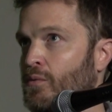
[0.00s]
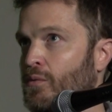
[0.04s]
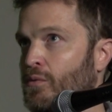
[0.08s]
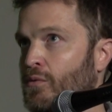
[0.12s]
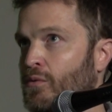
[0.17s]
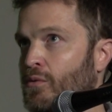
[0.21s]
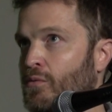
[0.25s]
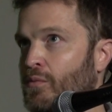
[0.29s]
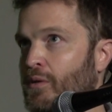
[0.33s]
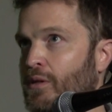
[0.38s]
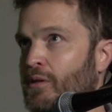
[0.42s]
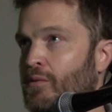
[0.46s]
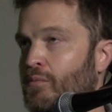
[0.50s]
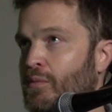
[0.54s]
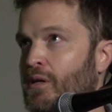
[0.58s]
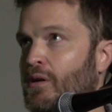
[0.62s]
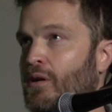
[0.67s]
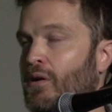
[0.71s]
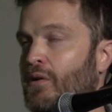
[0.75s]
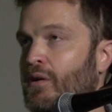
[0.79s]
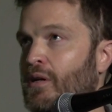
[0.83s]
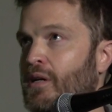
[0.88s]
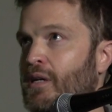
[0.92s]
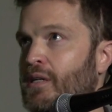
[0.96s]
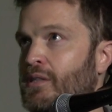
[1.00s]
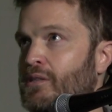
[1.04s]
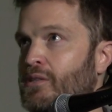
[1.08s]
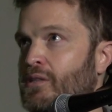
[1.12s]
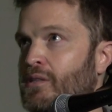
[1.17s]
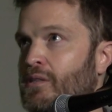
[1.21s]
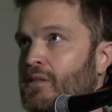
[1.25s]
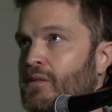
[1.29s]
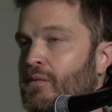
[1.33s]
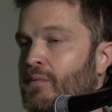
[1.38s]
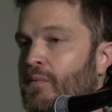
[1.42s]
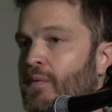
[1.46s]
really regard it as
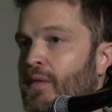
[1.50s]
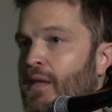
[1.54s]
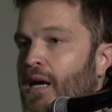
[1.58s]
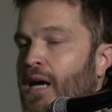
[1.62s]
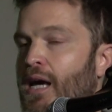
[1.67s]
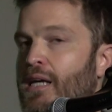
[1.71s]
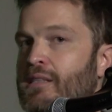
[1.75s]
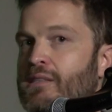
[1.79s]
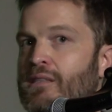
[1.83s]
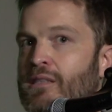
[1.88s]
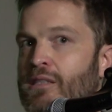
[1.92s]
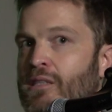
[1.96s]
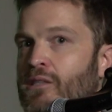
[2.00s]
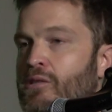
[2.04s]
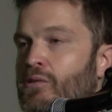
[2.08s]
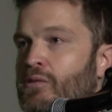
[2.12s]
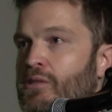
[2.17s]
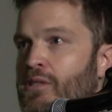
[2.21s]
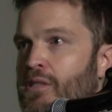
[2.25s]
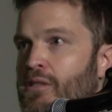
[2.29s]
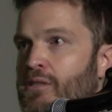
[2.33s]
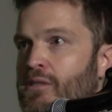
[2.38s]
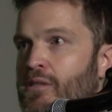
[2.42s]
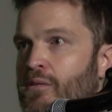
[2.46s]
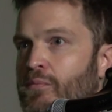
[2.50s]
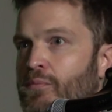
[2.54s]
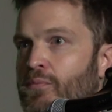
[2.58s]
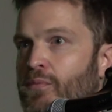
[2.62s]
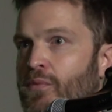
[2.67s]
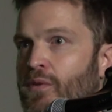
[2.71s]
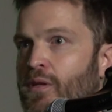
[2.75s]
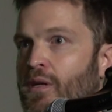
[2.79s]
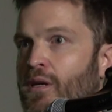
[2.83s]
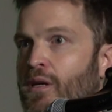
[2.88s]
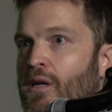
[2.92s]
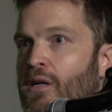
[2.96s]
an ecosystem.
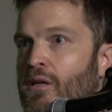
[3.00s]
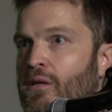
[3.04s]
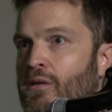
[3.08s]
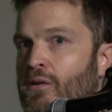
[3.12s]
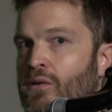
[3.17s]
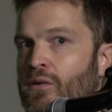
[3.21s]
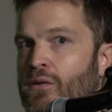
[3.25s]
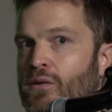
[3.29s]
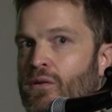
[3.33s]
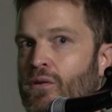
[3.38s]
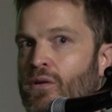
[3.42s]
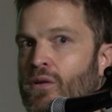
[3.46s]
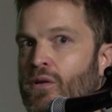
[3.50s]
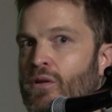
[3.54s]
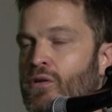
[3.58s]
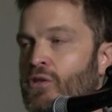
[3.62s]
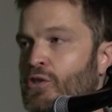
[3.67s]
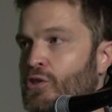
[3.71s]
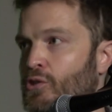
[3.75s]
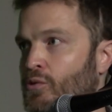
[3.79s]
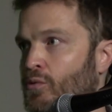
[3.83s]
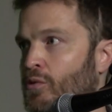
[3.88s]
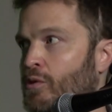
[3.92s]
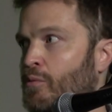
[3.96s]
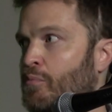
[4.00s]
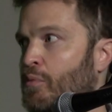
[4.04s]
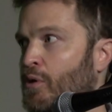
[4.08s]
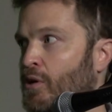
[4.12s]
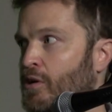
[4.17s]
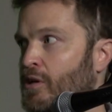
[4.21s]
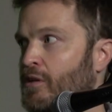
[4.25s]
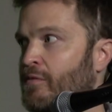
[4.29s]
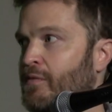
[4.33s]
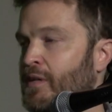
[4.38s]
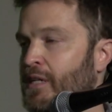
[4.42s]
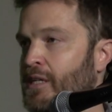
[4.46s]
And sure, part
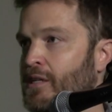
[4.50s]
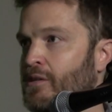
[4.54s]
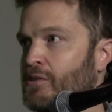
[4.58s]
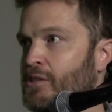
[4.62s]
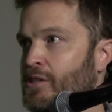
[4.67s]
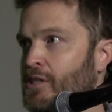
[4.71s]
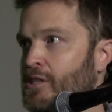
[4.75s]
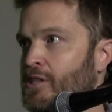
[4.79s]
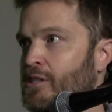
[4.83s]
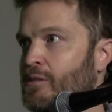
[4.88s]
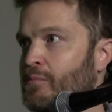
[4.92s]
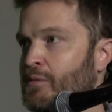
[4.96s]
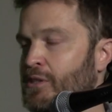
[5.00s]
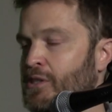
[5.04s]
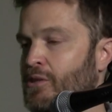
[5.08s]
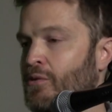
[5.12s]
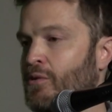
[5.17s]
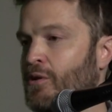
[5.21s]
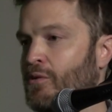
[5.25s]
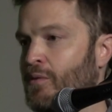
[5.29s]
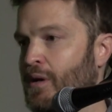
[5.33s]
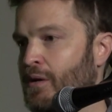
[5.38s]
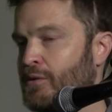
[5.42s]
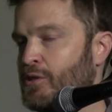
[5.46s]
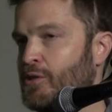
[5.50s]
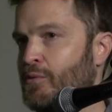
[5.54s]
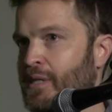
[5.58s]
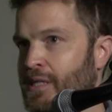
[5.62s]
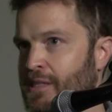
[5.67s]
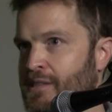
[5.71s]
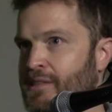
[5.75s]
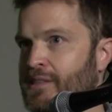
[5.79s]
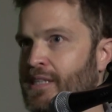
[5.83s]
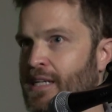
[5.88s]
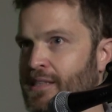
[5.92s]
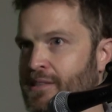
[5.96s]
of an ecosystem is going around doing a
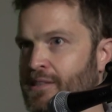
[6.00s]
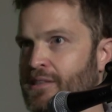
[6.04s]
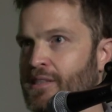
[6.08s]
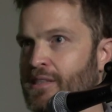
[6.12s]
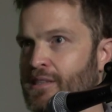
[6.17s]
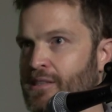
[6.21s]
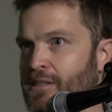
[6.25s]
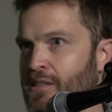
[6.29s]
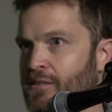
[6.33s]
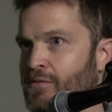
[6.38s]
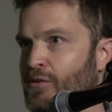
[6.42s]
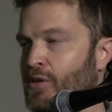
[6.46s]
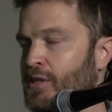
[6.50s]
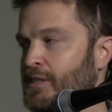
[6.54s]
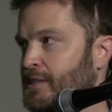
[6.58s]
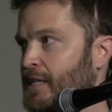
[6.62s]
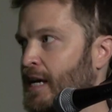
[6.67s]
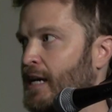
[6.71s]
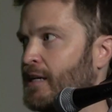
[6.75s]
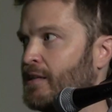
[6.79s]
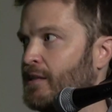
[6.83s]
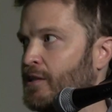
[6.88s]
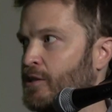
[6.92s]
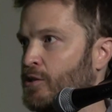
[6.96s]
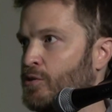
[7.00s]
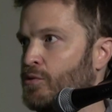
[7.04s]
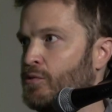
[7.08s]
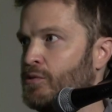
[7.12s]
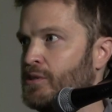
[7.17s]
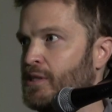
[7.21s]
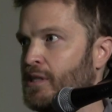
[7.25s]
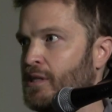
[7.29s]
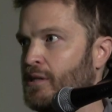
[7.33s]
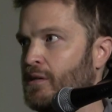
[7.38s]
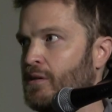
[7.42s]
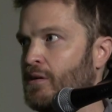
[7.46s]
census of exactly who's
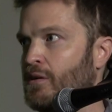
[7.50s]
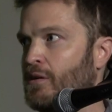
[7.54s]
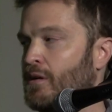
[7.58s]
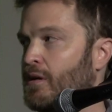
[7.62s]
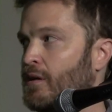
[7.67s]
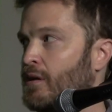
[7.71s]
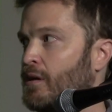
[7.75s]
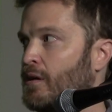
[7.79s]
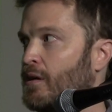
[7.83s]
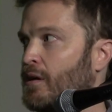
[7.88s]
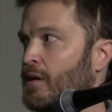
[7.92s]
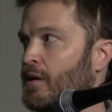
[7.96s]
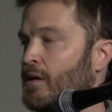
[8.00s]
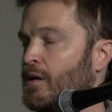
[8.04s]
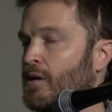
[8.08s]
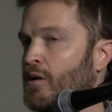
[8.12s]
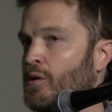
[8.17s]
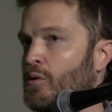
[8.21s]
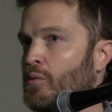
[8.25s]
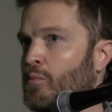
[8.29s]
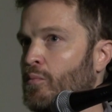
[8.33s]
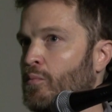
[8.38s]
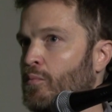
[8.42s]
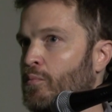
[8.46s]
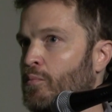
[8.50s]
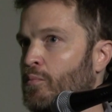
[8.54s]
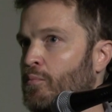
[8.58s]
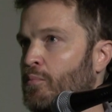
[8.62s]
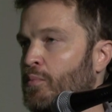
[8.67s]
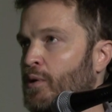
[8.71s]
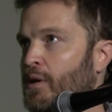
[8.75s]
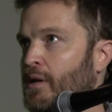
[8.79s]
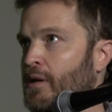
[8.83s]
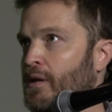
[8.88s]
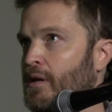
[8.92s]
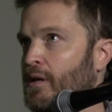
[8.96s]
here,
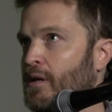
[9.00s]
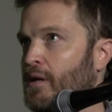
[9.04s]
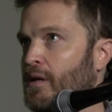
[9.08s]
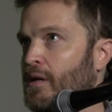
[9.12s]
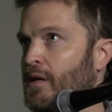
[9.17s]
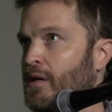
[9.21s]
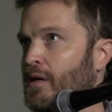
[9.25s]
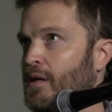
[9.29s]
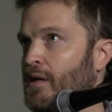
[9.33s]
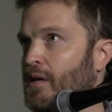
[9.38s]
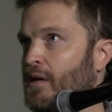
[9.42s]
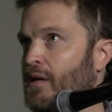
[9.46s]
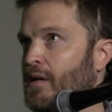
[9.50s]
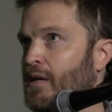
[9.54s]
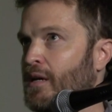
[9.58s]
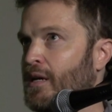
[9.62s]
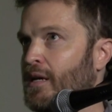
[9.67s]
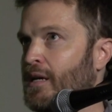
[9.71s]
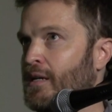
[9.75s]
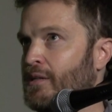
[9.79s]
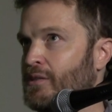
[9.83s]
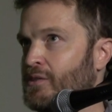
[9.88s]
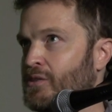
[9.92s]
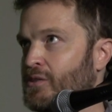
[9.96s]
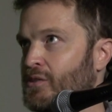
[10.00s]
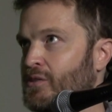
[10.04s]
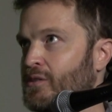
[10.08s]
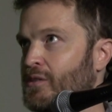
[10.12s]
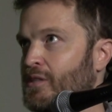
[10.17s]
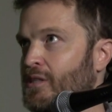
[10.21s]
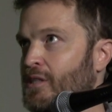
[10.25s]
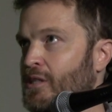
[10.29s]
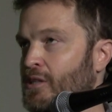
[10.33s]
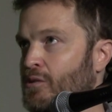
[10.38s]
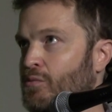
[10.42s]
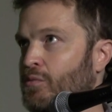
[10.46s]
but it's
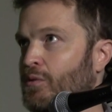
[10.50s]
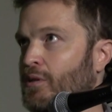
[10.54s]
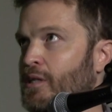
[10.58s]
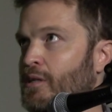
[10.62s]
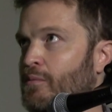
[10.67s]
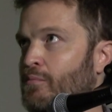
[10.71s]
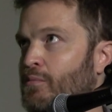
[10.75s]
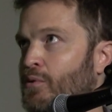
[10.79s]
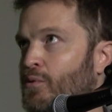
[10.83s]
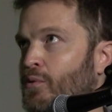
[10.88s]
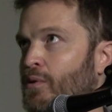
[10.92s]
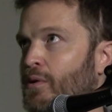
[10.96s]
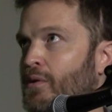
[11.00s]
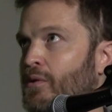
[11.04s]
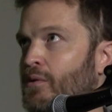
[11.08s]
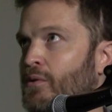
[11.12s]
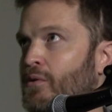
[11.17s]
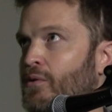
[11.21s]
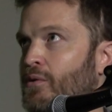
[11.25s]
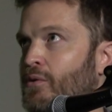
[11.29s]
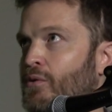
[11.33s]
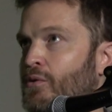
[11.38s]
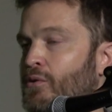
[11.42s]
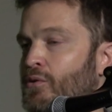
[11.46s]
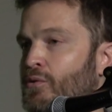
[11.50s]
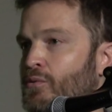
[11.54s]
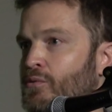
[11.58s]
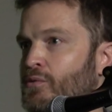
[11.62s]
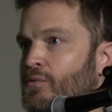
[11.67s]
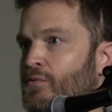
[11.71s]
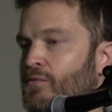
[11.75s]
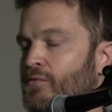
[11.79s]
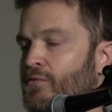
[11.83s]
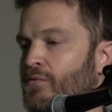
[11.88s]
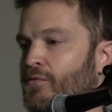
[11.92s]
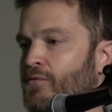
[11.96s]
equally important to
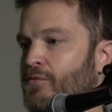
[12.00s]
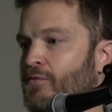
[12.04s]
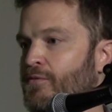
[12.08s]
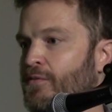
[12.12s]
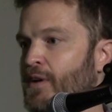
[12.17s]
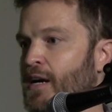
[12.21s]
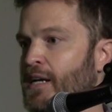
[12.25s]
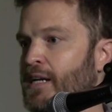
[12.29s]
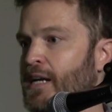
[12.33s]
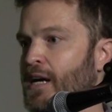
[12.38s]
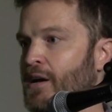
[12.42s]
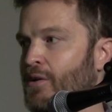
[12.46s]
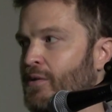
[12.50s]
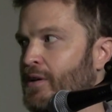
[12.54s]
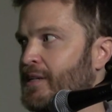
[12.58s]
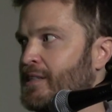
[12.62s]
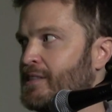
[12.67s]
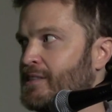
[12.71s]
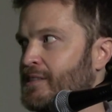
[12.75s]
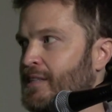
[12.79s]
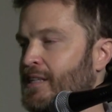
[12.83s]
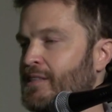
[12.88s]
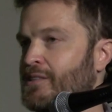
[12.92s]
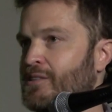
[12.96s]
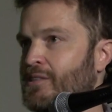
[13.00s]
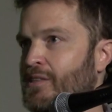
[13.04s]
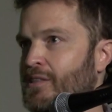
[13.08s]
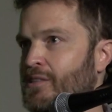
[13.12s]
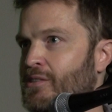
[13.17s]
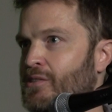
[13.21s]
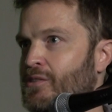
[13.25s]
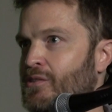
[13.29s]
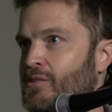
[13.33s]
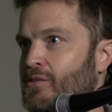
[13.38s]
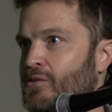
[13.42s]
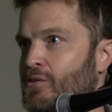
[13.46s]
find out in a
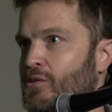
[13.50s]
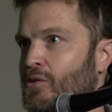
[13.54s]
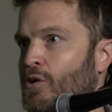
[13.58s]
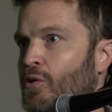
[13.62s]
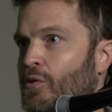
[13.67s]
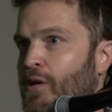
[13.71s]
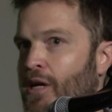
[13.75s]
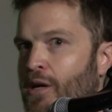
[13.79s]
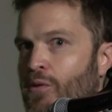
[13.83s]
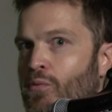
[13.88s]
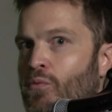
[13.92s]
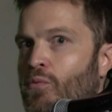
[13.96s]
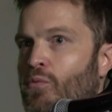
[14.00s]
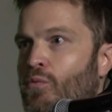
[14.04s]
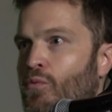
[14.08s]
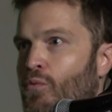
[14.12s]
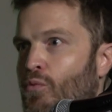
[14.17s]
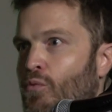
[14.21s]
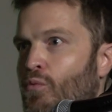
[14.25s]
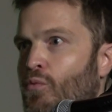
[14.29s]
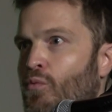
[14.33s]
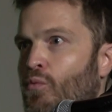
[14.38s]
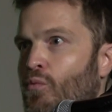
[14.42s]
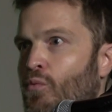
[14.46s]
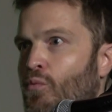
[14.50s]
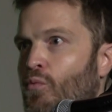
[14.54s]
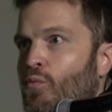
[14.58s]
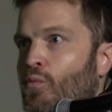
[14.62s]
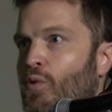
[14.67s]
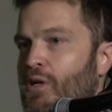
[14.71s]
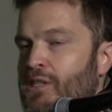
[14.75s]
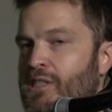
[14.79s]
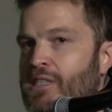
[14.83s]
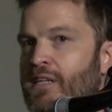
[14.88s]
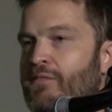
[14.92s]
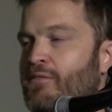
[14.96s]
census, okay,
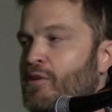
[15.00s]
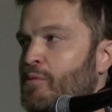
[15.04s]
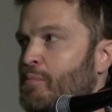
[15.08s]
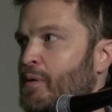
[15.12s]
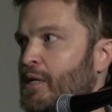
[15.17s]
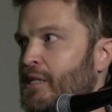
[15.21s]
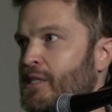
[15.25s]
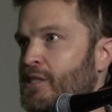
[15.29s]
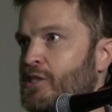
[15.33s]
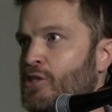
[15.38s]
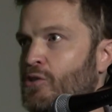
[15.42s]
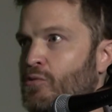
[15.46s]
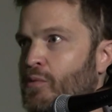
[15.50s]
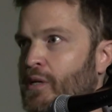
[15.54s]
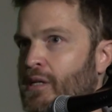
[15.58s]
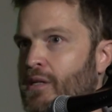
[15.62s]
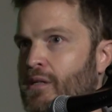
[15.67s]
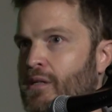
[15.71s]
what's everybody doing?